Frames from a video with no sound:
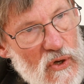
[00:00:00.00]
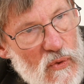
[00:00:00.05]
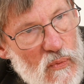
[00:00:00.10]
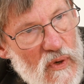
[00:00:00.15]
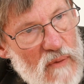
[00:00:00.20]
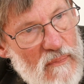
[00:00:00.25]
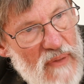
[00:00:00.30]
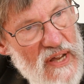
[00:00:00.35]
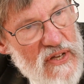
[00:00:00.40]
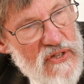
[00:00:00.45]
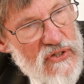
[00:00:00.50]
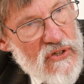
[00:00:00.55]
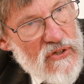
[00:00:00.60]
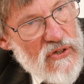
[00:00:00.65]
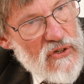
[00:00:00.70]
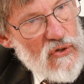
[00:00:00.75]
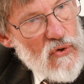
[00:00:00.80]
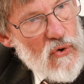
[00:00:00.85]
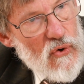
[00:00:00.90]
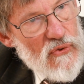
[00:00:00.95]
We're based
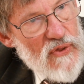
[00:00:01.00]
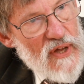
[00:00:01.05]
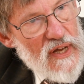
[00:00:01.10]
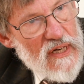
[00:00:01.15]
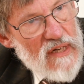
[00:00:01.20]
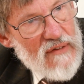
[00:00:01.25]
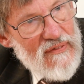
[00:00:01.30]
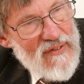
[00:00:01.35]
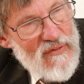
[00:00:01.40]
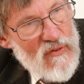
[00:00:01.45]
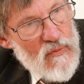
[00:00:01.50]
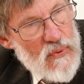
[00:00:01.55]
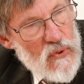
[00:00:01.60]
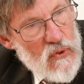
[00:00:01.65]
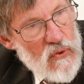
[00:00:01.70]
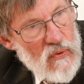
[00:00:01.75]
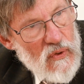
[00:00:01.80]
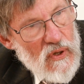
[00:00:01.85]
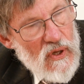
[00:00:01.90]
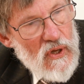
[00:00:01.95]
at the north end of
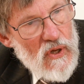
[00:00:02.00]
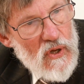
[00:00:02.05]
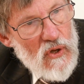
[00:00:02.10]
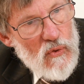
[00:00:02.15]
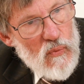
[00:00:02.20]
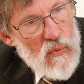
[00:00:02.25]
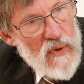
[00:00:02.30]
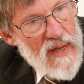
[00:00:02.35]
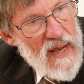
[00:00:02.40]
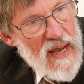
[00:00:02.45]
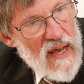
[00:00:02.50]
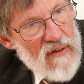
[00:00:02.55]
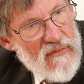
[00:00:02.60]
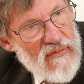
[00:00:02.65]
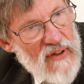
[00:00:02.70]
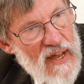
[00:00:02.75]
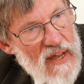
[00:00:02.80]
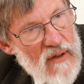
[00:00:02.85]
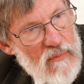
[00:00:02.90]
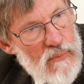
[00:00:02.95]
Liverpool. We
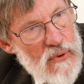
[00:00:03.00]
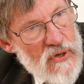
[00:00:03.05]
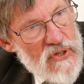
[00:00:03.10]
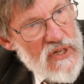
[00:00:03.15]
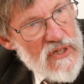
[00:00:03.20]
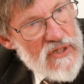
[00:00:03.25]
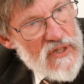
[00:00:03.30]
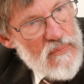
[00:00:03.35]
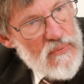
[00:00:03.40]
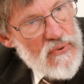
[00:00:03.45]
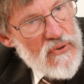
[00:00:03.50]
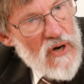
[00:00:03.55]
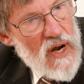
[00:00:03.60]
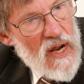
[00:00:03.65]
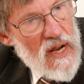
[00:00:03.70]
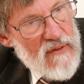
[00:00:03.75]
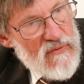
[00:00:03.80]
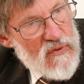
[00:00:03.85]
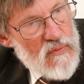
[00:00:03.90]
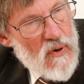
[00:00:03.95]
have a pretty
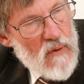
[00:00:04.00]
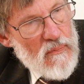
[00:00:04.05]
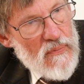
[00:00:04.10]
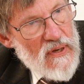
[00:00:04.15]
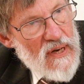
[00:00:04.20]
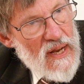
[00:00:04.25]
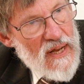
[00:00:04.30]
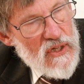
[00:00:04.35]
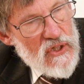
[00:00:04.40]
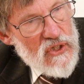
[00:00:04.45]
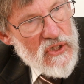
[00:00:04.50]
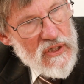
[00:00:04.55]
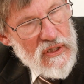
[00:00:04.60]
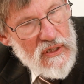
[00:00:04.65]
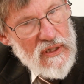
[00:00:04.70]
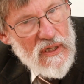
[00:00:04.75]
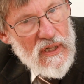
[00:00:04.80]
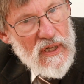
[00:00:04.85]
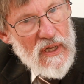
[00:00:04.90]
deprived population.